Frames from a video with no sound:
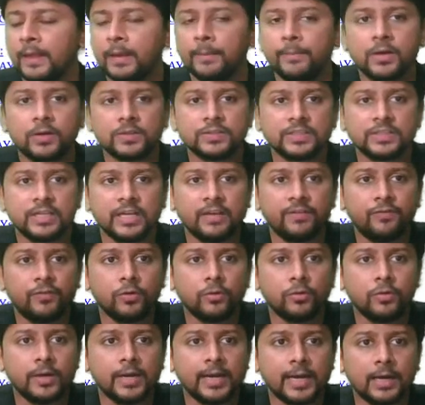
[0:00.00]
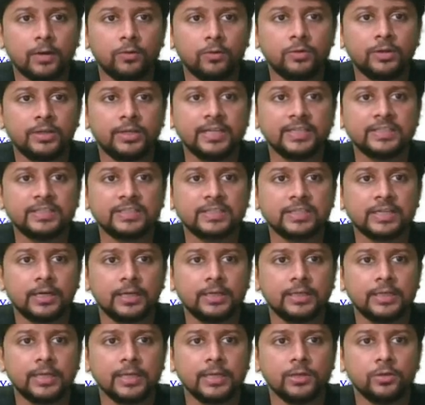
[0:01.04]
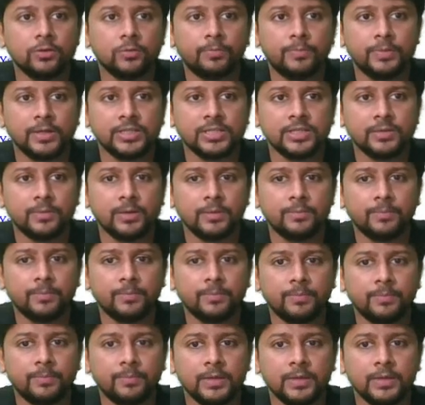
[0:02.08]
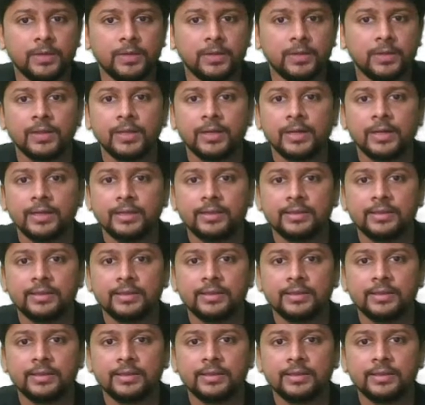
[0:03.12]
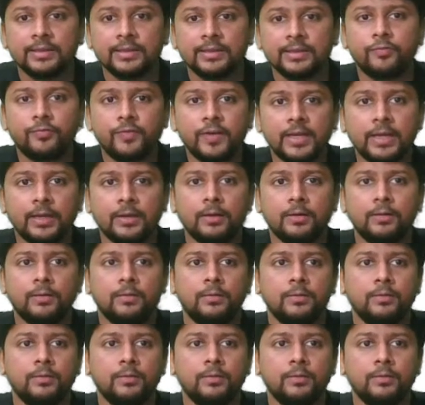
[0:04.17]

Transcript: Because if you now discontinue PGBP, then you will